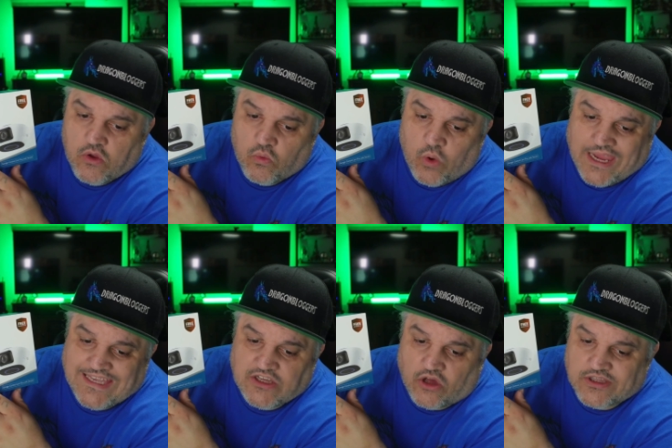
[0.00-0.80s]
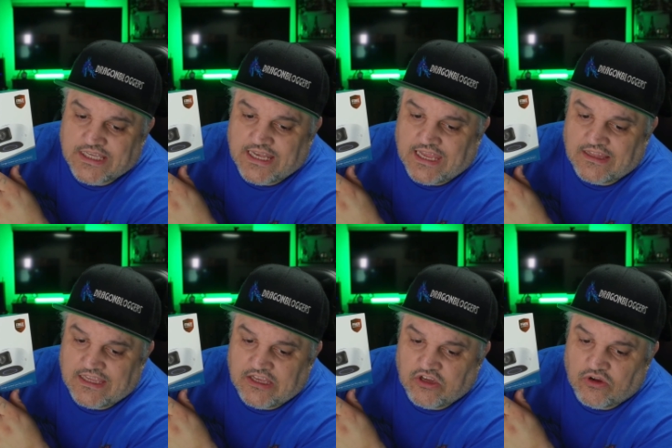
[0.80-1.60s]
Wayne Dalton and
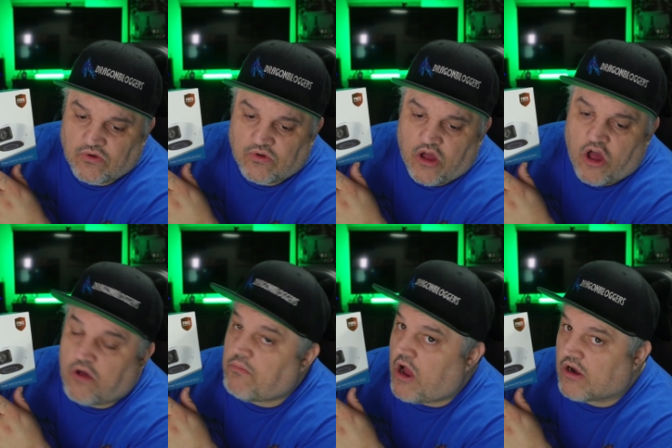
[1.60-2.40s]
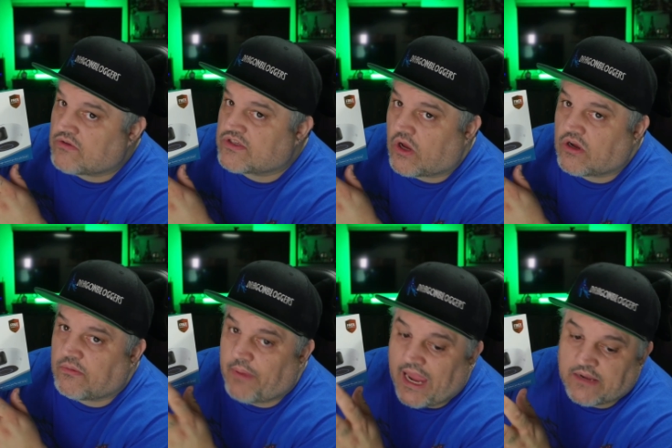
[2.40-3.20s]
Linear, all models are
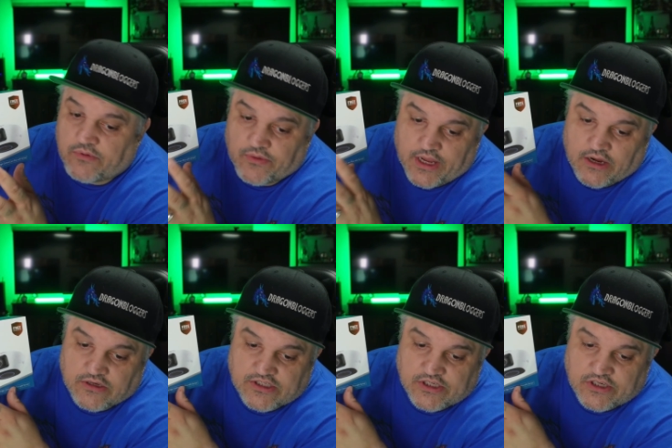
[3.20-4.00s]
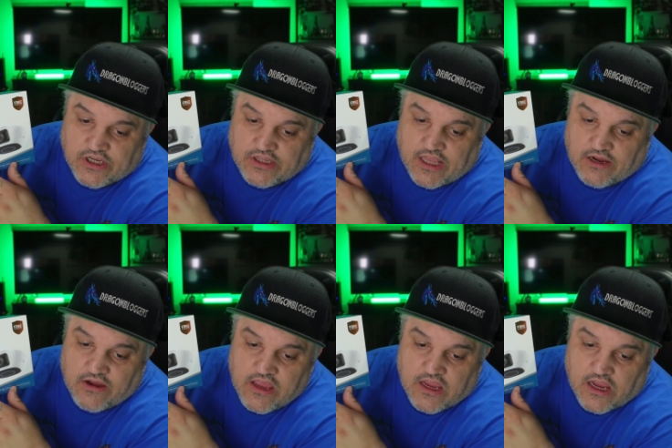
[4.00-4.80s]
compatible there, so you're good there.